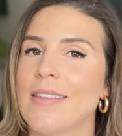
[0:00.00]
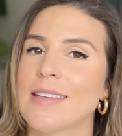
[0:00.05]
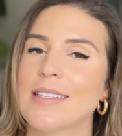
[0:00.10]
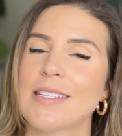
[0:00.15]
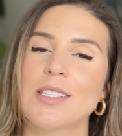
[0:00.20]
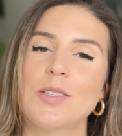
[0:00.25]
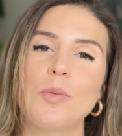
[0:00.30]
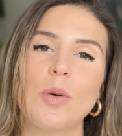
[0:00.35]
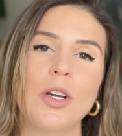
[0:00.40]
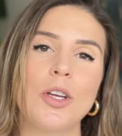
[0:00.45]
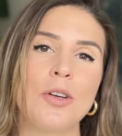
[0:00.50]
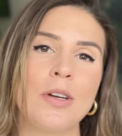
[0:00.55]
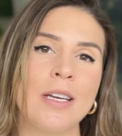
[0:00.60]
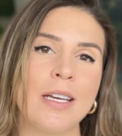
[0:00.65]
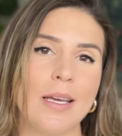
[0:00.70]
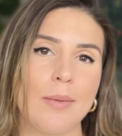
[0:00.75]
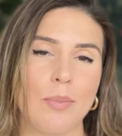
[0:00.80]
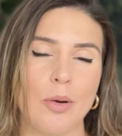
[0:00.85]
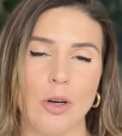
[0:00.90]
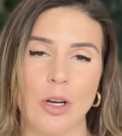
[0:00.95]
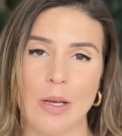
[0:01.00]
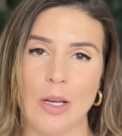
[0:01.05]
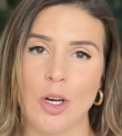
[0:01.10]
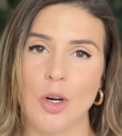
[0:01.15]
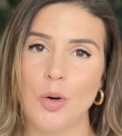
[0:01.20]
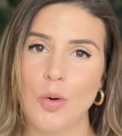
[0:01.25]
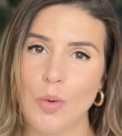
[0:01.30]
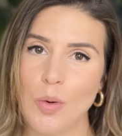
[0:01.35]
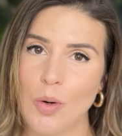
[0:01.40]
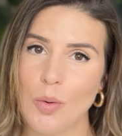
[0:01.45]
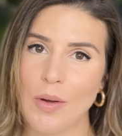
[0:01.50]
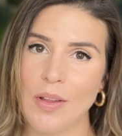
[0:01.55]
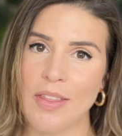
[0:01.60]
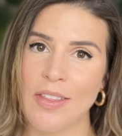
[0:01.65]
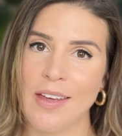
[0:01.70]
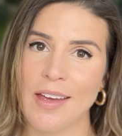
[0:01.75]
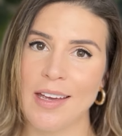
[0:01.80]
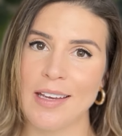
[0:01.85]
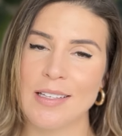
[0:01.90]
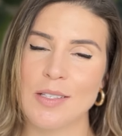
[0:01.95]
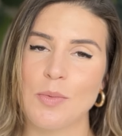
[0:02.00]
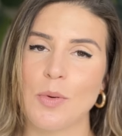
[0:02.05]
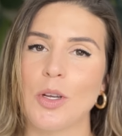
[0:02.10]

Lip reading: this is where you can get pretty cool with things,